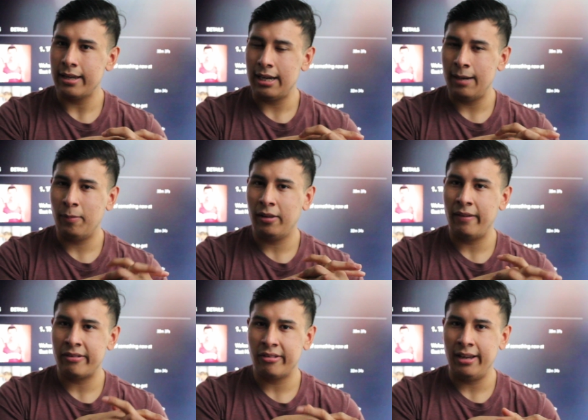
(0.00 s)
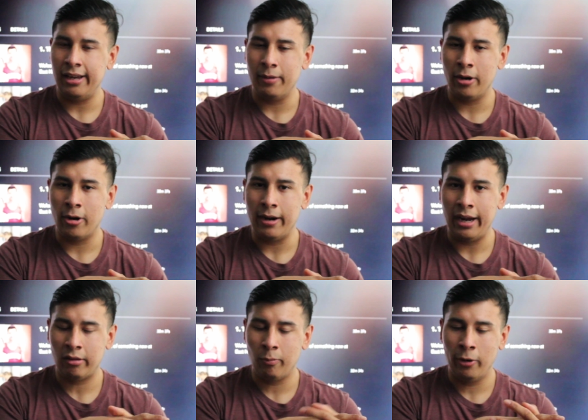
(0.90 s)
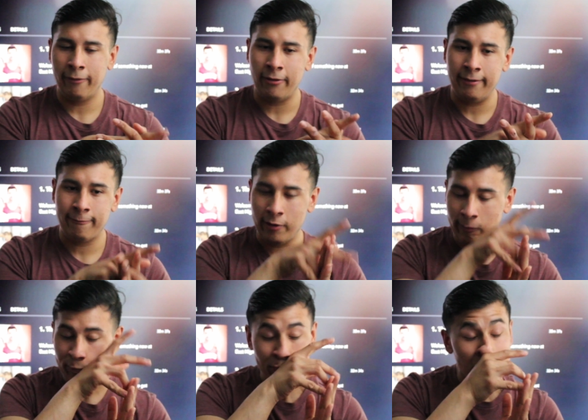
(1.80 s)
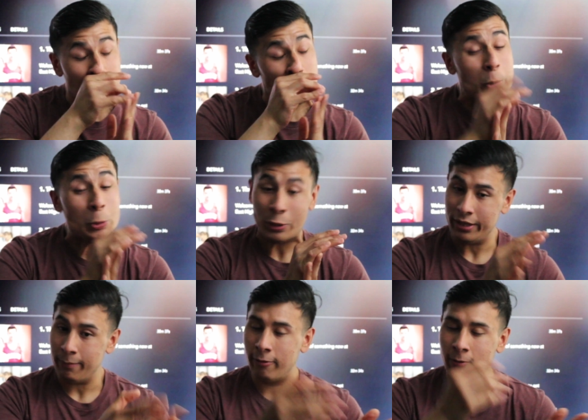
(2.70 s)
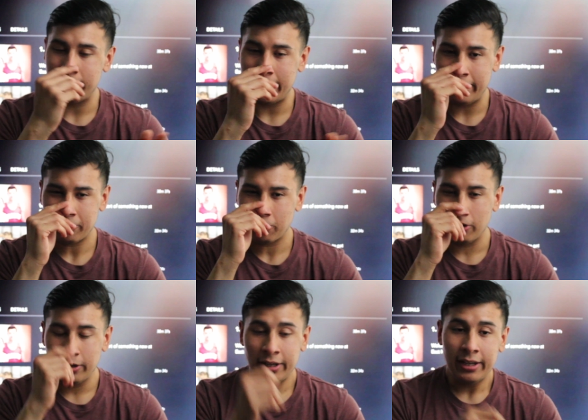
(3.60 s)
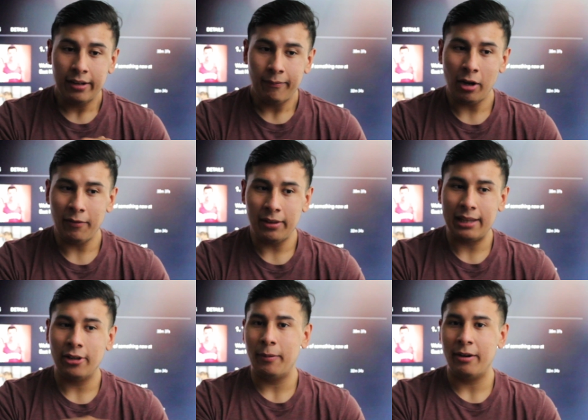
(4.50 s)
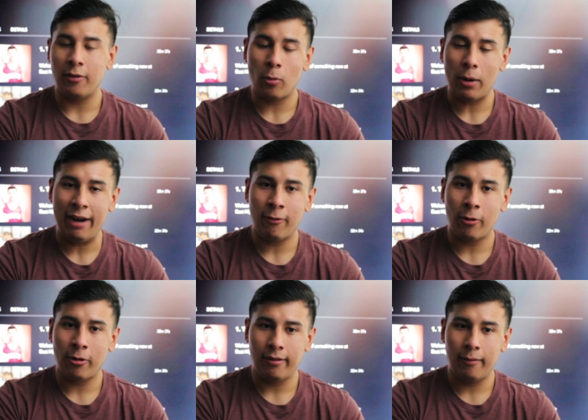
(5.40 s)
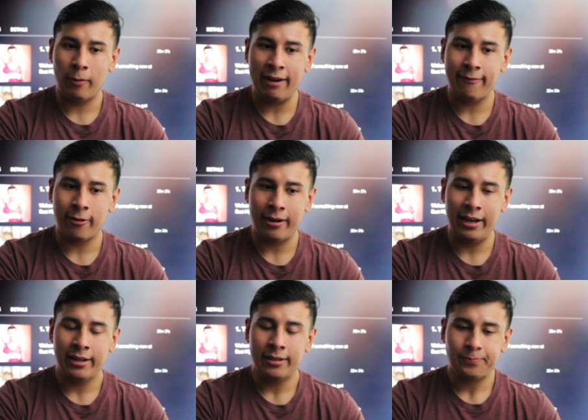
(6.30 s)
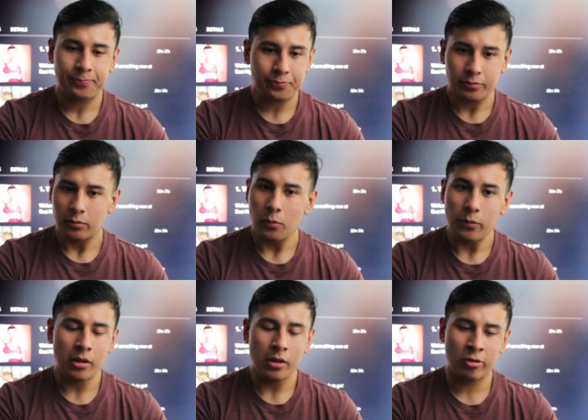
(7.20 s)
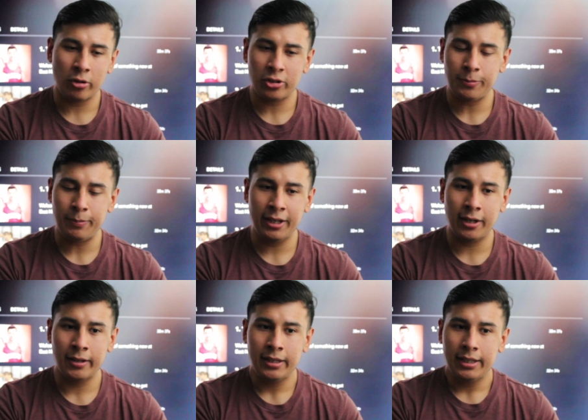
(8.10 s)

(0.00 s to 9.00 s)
I believe that's his name, her ex-boyfriend from when they both went to high school. They're having that little bit of a rival rivalry sort of spiel.